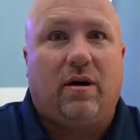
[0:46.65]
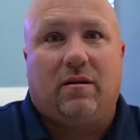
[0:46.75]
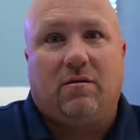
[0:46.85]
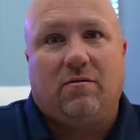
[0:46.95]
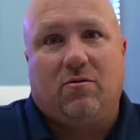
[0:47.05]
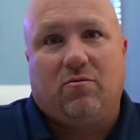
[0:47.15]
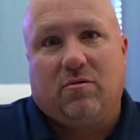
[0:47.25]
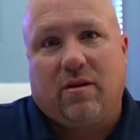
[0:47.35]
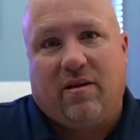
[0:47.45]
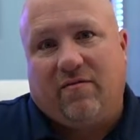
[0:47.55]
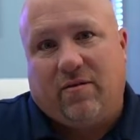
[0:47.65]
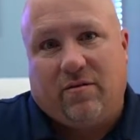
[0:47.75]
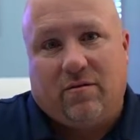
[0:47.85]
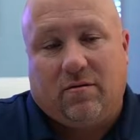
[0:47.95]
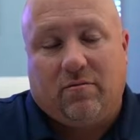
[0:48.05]
and you would have very
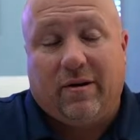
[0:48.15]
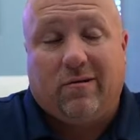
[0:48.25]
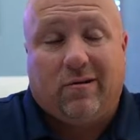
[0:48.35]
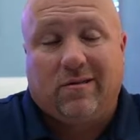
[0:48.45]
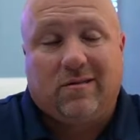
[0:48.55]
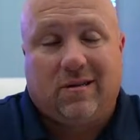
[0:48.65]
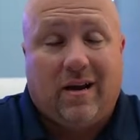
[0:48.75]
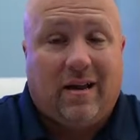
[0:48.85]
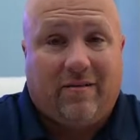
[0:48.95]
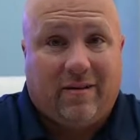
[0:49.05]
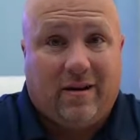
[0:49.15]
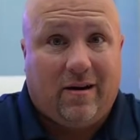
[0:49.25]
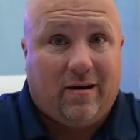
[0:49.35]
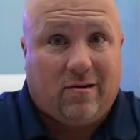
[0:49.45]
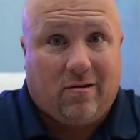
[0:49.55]
little recourse to not have to get
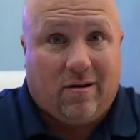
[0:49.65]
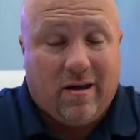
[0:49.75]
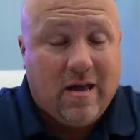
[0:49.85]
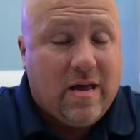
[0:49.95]
an attorney,